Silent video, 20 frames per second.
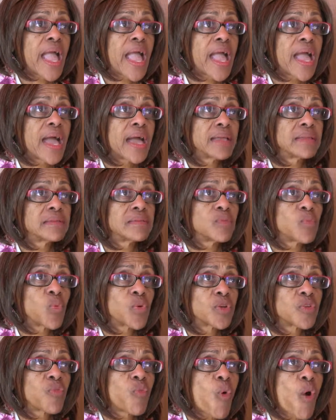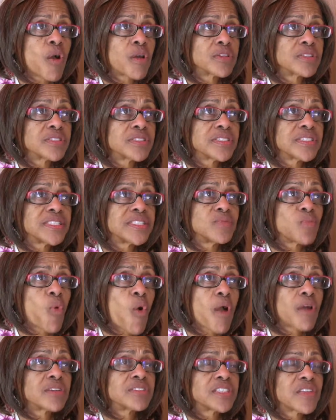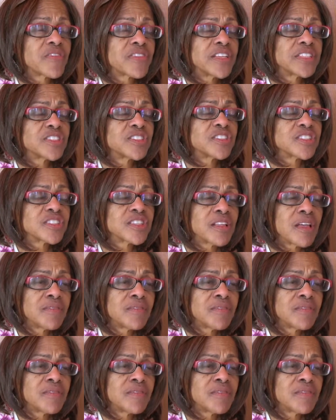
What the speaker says: And one of Walker's definitions,